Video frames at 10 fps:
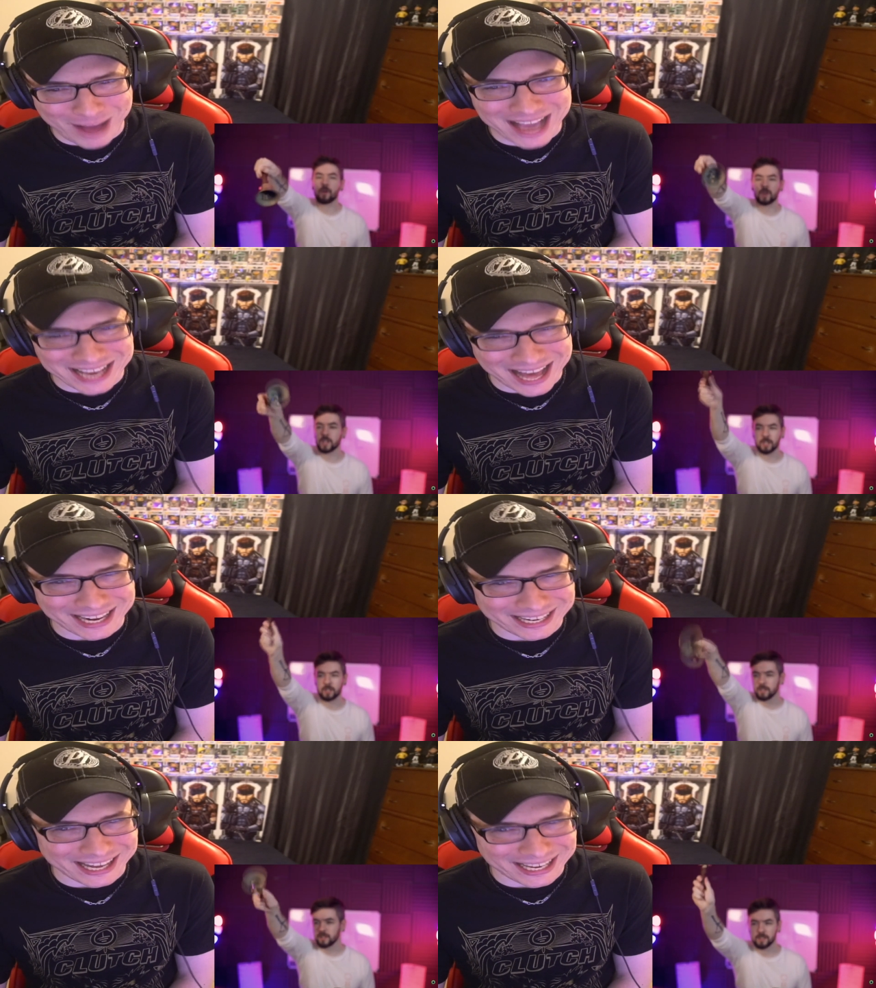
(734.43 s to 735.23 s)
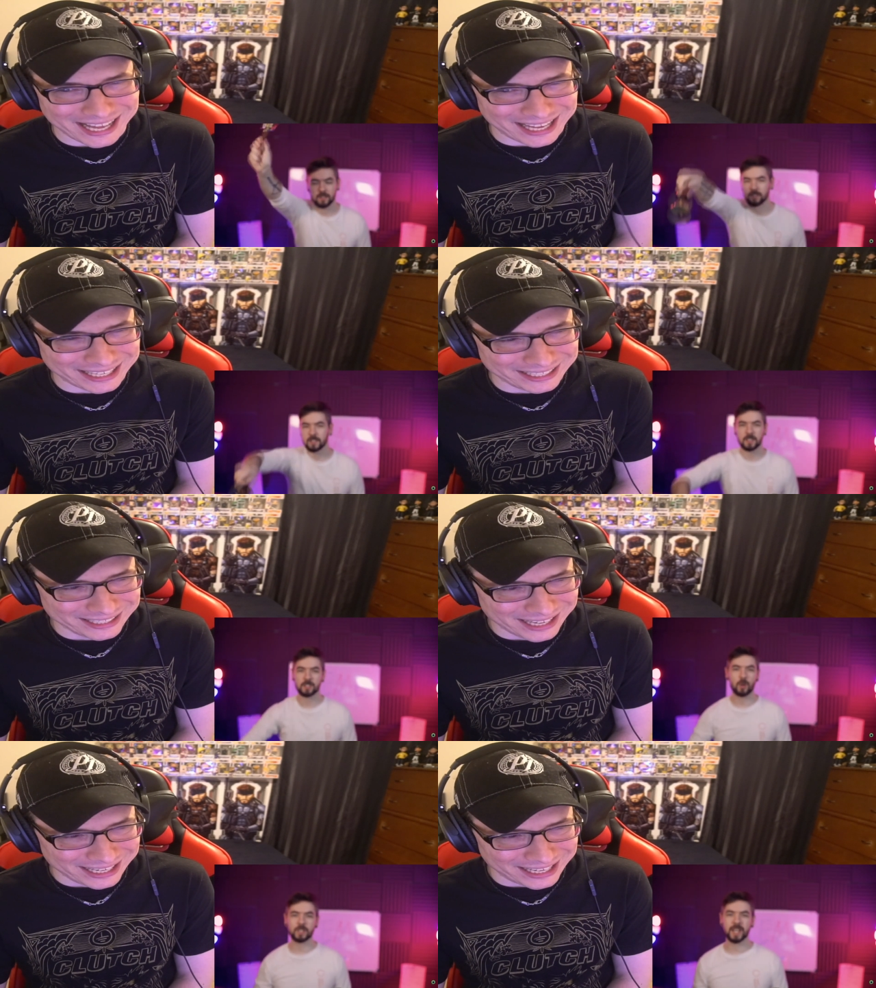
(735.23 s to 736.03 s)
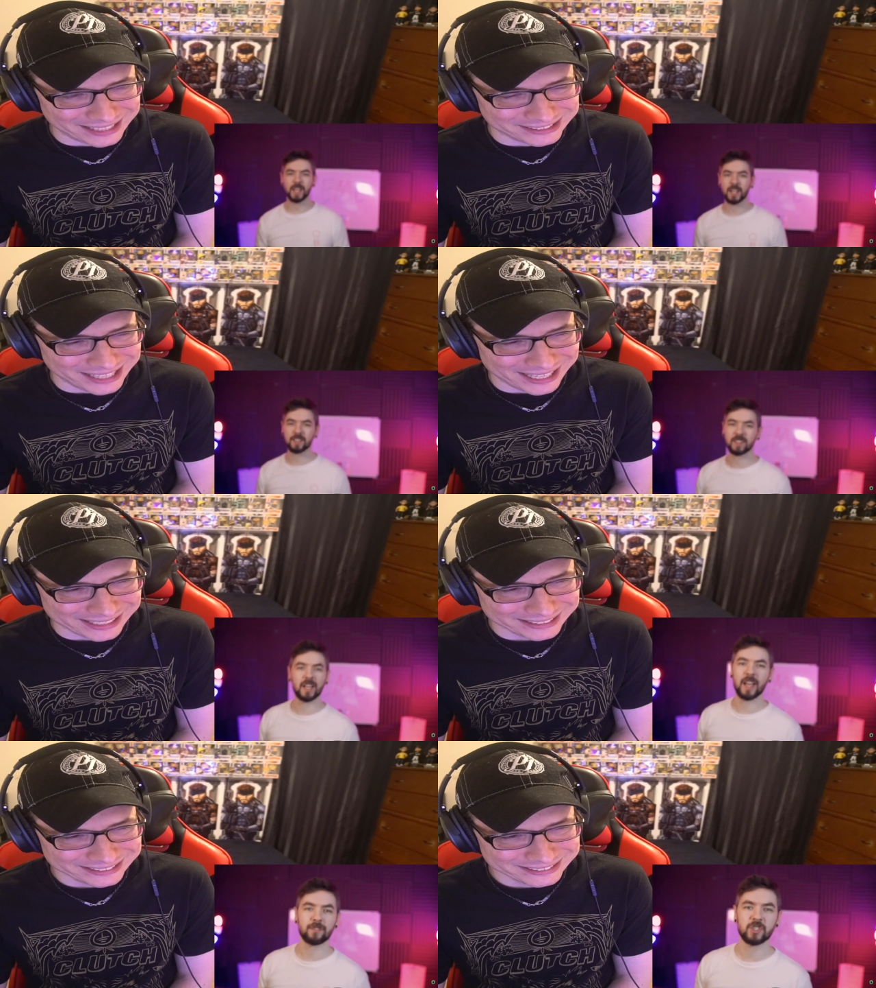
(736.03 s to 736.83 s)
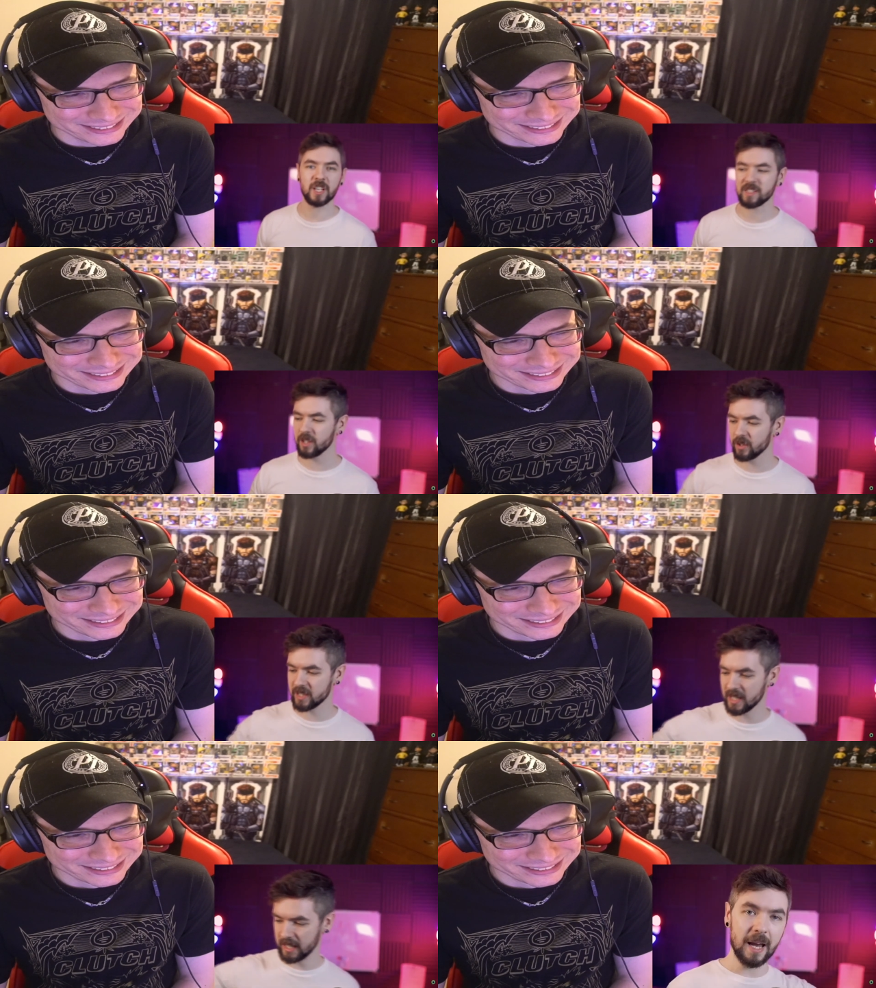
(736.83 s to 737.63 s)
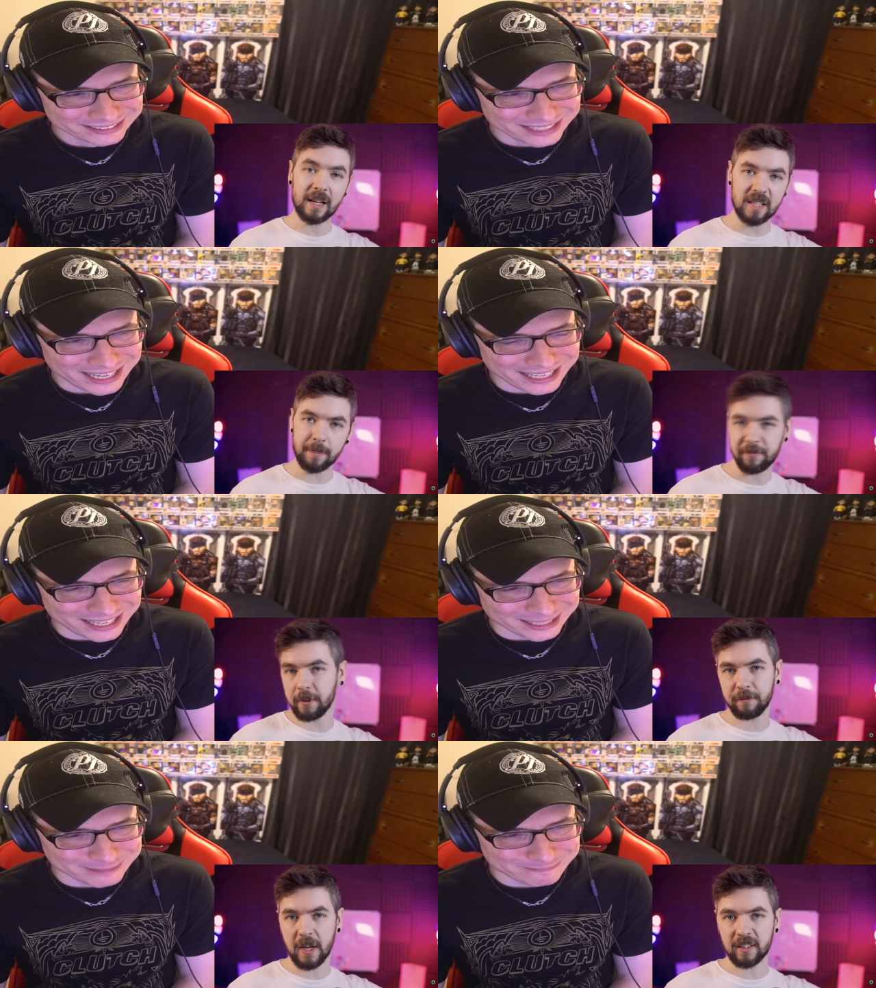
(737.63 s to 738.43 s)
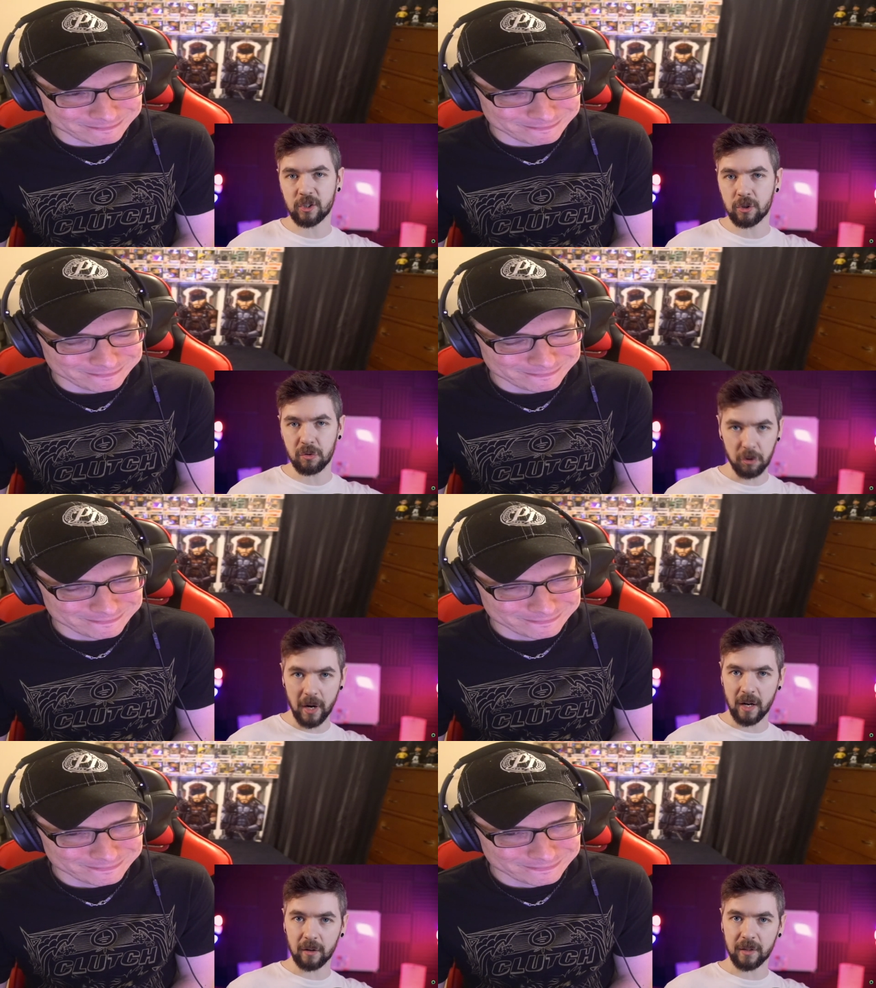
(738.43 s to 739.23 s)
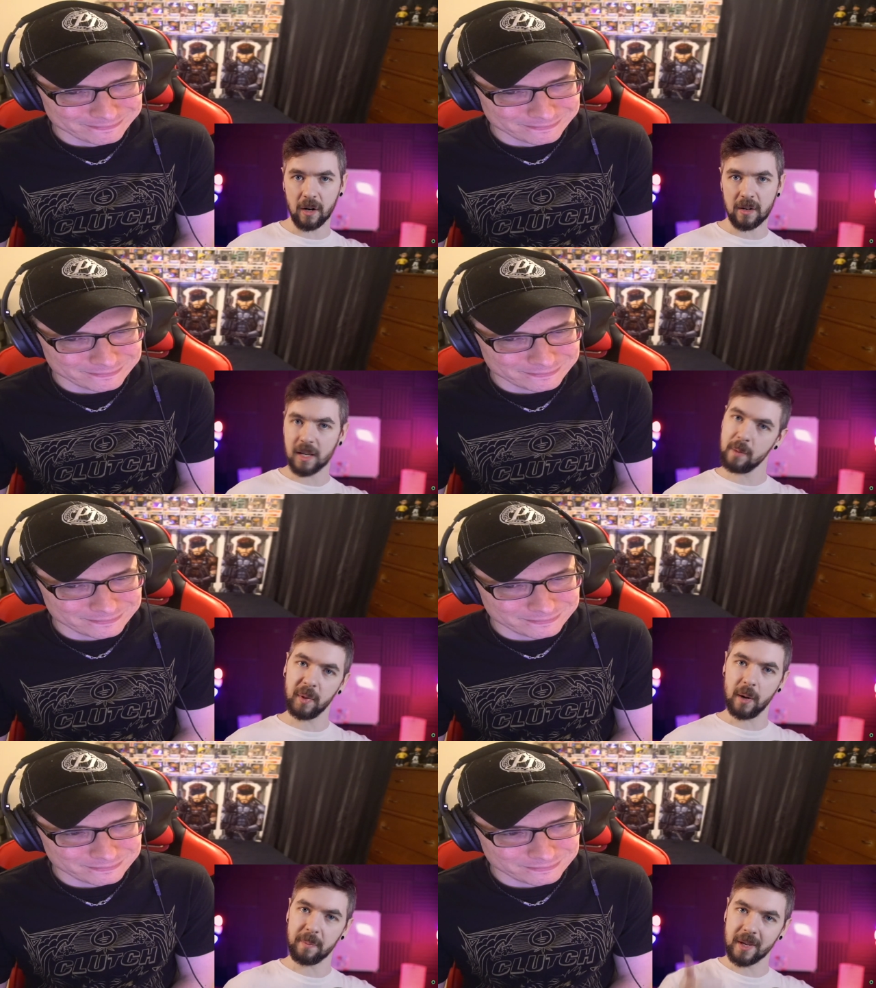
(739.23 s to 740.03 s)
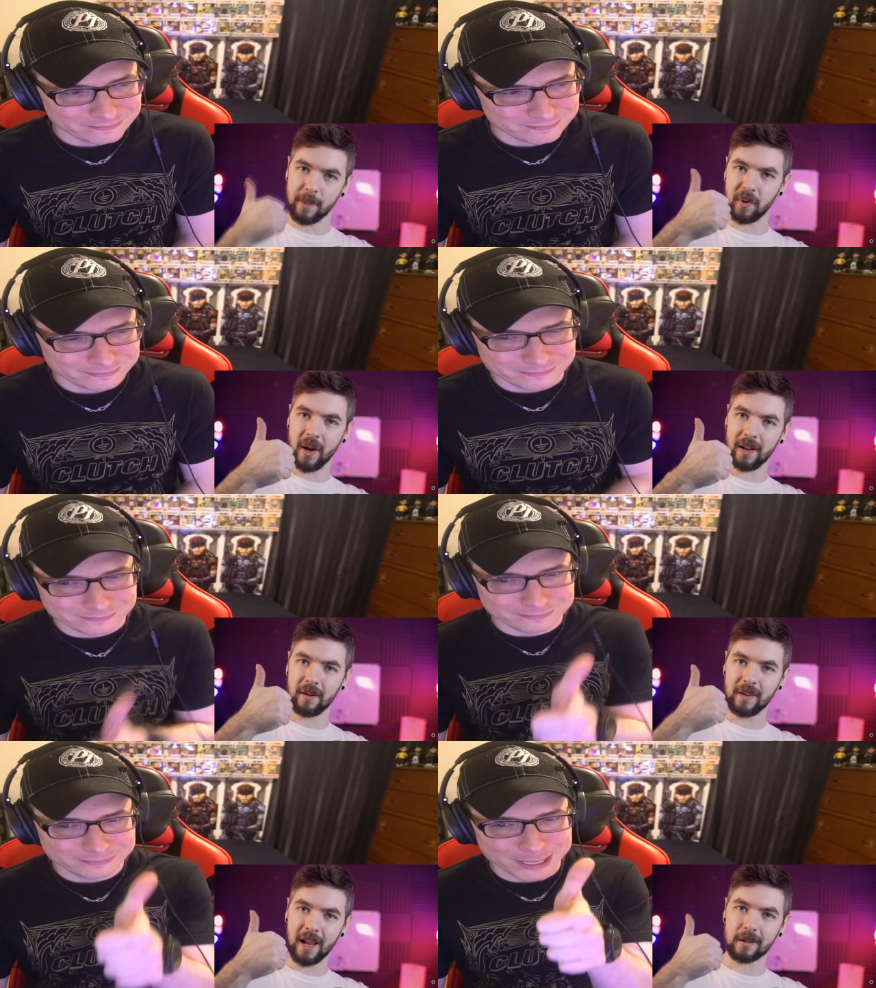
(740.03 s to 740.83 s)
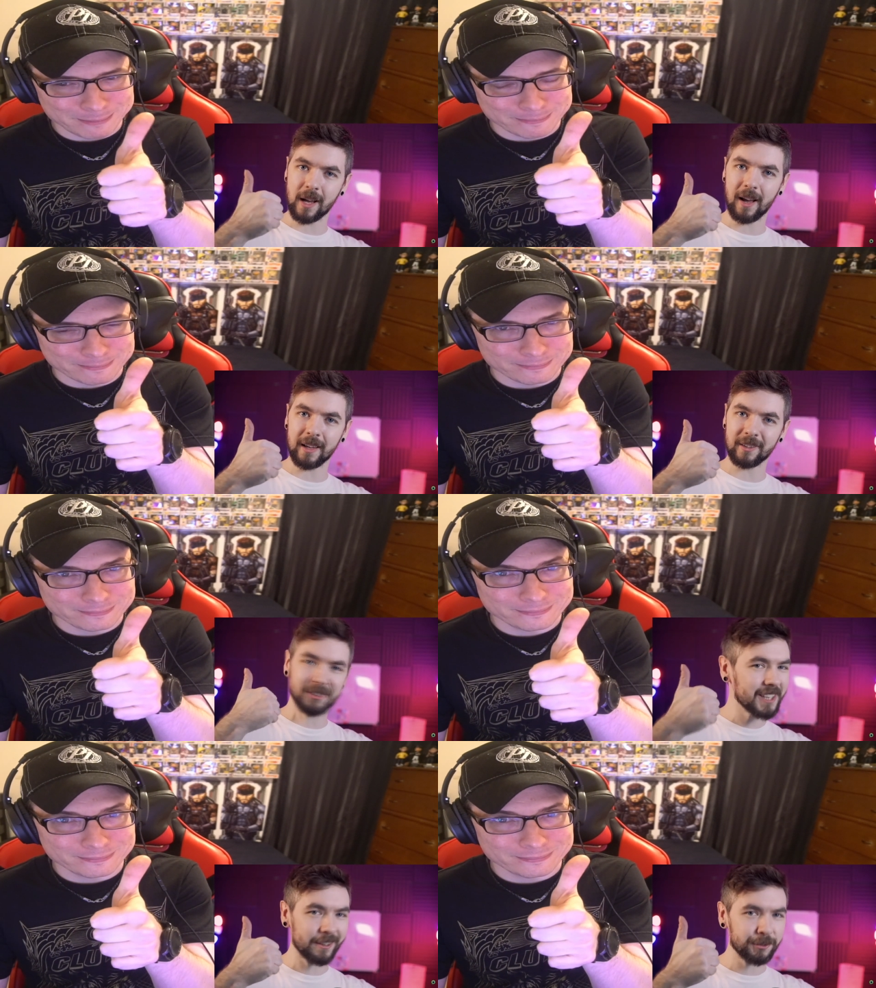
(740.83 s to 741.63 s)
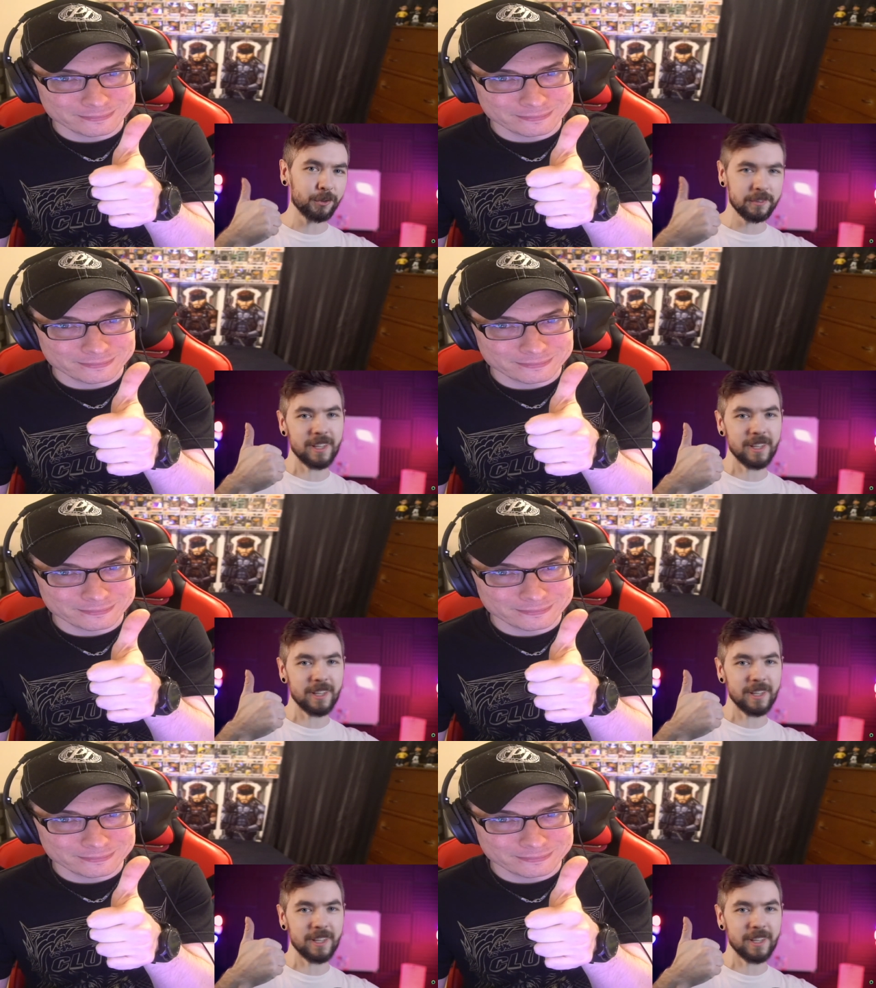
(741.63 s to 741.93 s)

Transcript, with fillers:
Speaker 1: I got it, Jack. Everything I ever say seriously.
Speaker 2: Except for the fact that you're doing great out there, and keep it up and keep your head held high. You'll get through